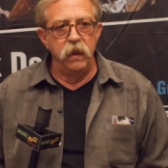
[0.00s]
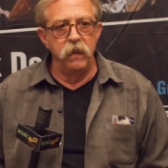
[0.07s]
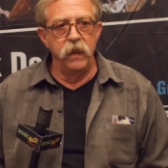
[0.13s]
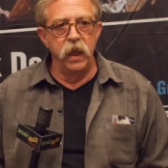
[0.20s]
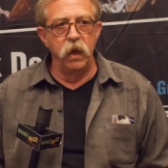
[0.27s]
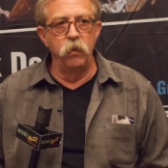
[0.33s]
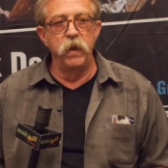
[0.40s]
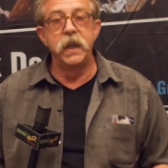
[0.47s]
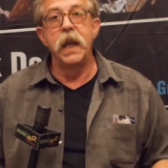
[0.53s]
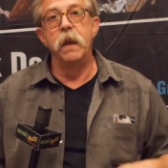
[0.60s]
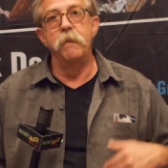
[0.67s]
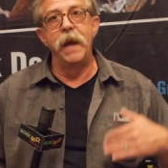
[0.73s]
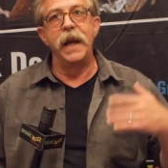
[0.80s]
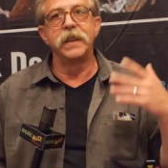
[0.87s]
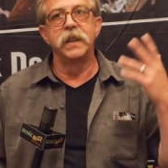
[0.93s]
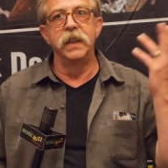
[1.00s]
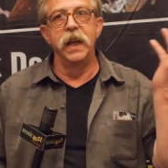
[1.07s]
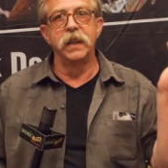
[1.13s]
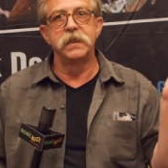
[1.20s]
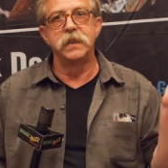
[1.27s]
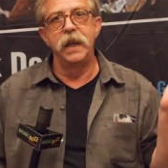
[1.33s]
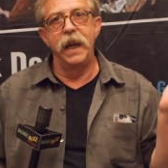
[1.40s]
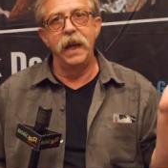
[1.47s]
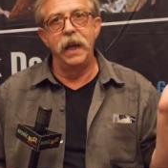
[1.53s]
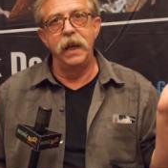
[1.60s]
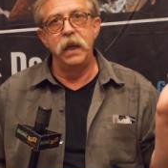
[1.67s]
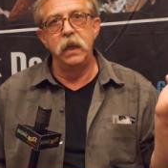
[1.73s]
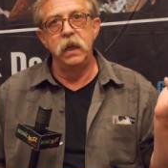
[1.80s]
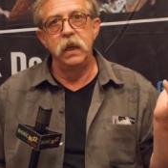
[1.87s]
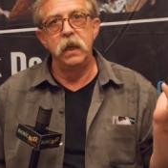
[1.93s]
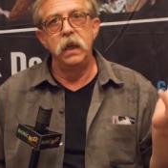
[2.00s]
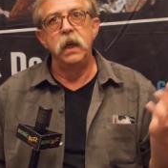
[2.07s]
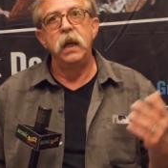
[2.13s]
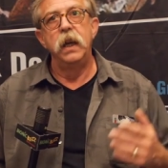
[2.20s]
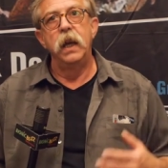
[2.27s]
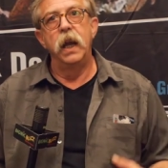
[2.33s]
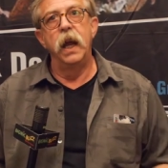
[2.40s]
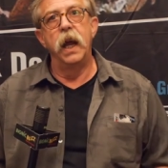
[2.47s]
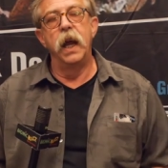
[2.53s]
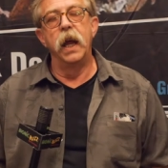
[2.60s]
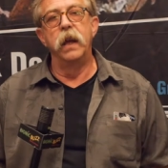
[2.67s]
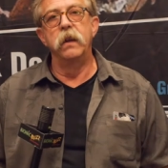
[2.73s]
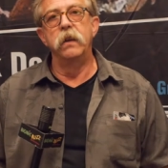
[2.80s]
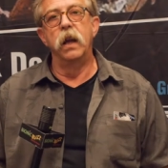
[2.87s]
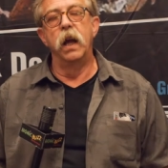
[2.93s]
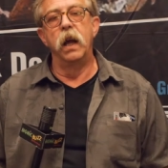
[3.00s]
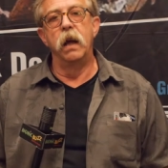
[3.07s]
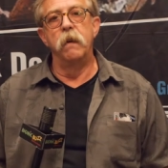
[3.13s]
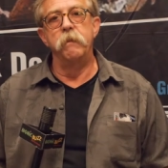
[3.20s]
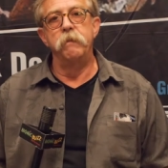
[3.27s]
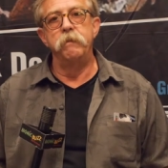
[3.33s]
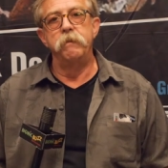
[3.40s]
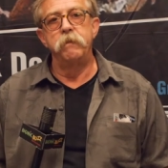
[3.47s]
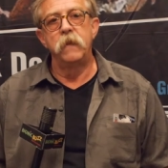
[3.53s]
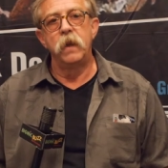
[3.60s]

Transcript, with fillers: then we came back the next day, and um,